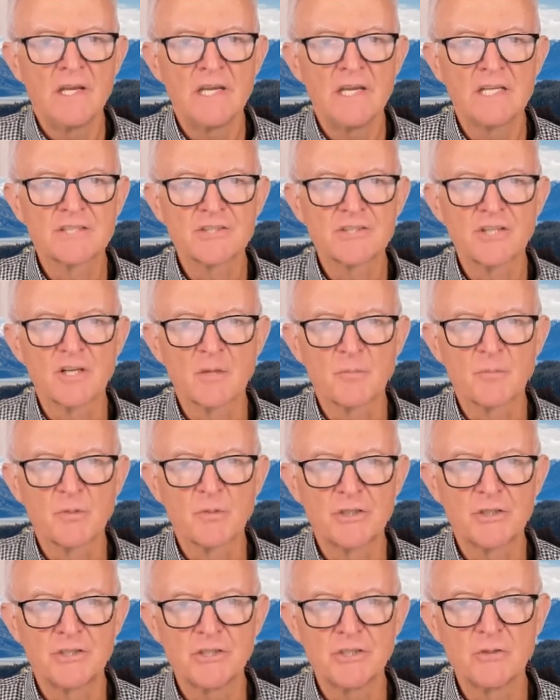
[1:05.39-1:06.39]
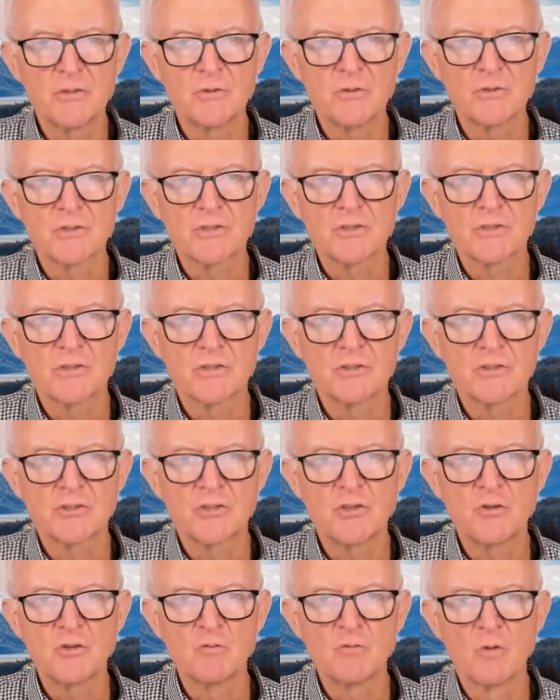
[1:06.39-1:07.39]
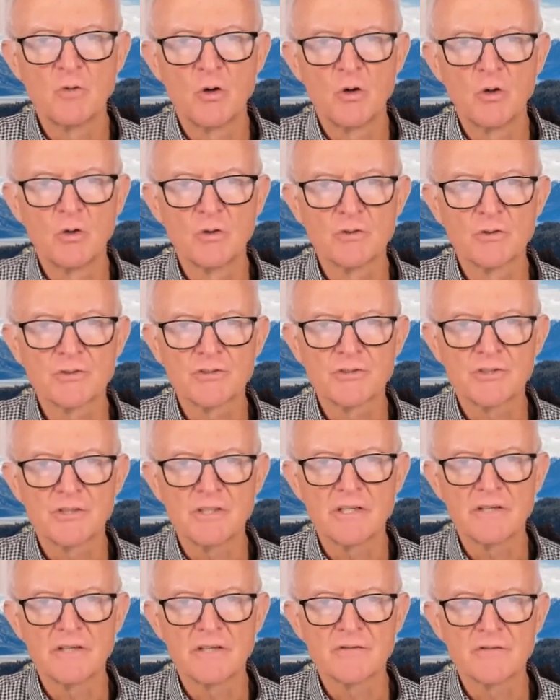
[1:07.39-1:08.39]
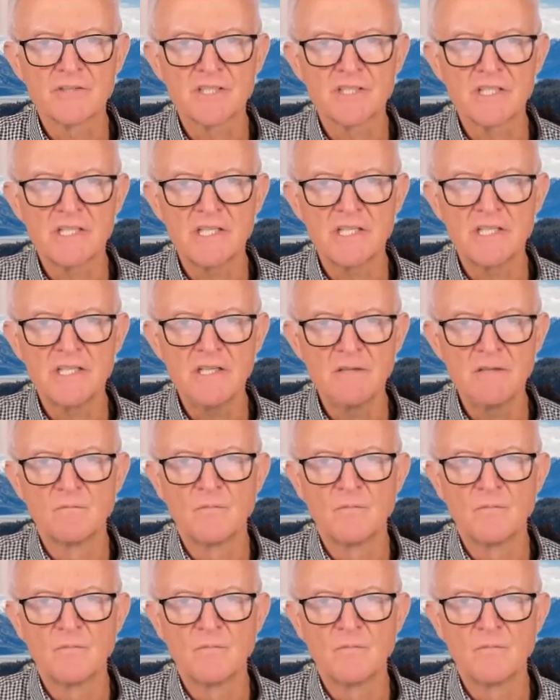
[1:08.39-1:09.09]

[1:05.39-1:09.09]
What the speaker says: It's going to produce 2 moles of C